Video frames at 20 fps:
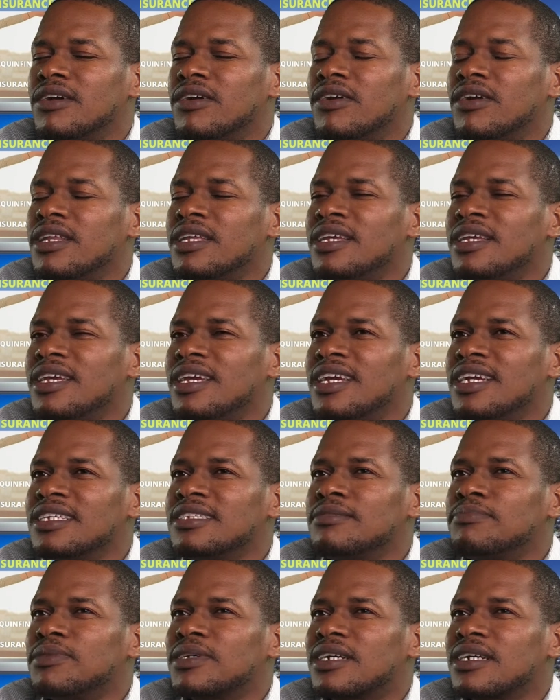early
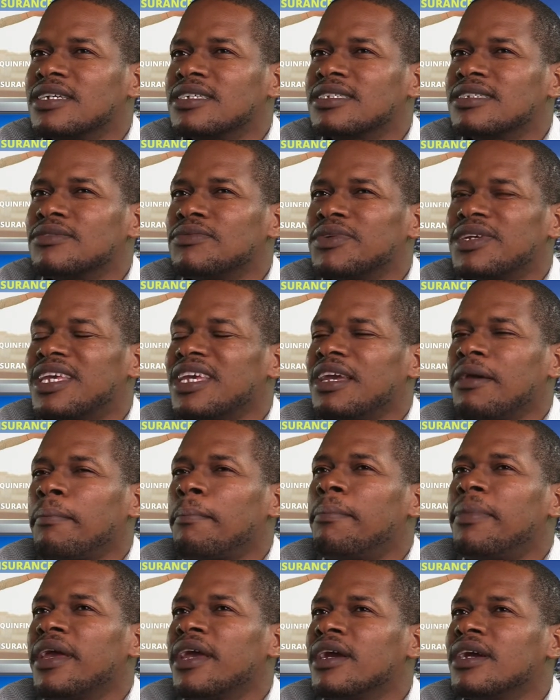age because we
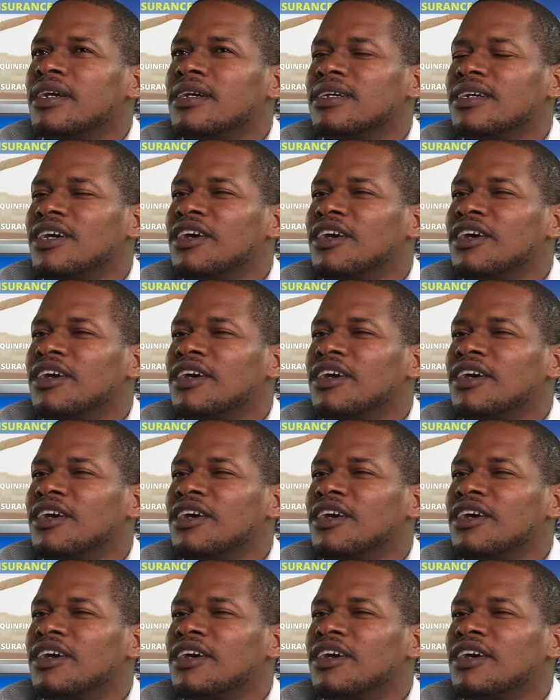can't bear